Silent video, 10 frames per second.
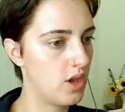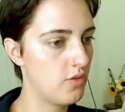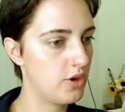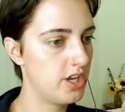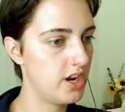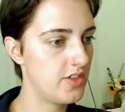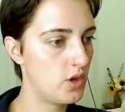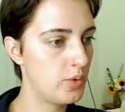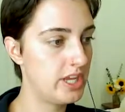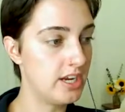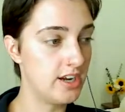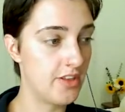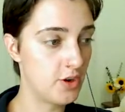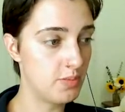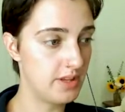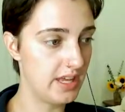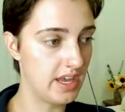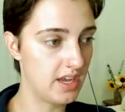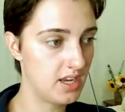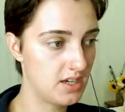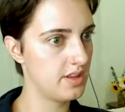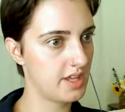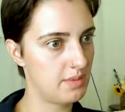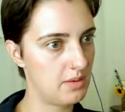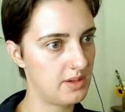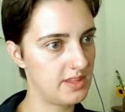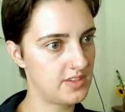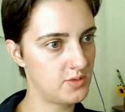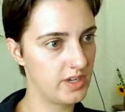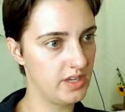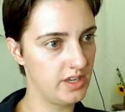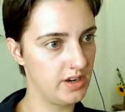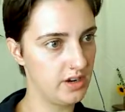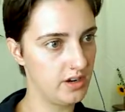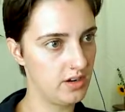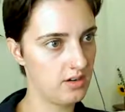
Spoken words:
over here I think we need another plant, like maybe this right here.